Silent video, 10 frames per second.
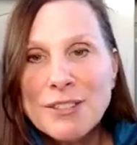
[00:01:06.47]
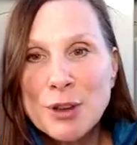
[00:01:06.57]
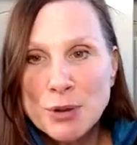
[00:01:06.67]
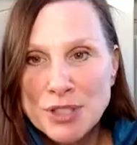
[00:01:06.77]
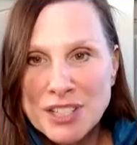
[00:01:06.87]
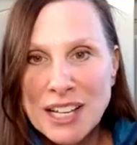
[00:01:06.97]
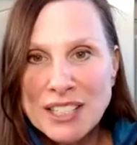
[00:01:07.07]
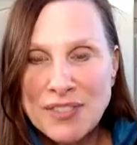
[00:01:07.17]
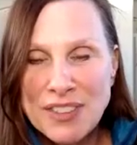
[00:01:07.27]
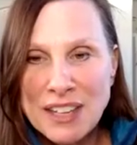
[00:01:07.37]
those kinds
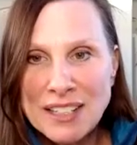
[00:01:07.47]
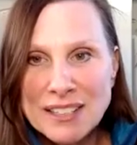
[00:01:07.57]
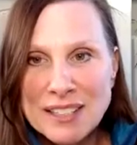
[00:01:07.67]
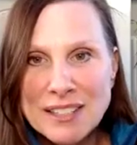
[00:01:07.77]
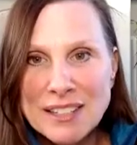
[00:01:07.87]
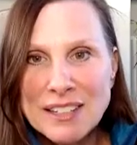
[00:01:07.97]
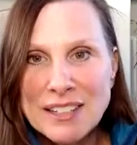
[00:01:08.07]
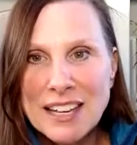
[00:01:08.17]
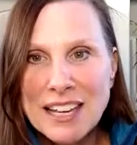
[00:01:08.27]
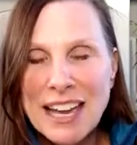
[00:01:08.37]
of things,
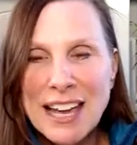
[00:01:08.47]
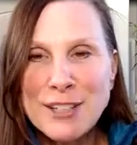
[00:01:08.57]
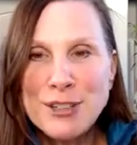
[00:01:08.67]
and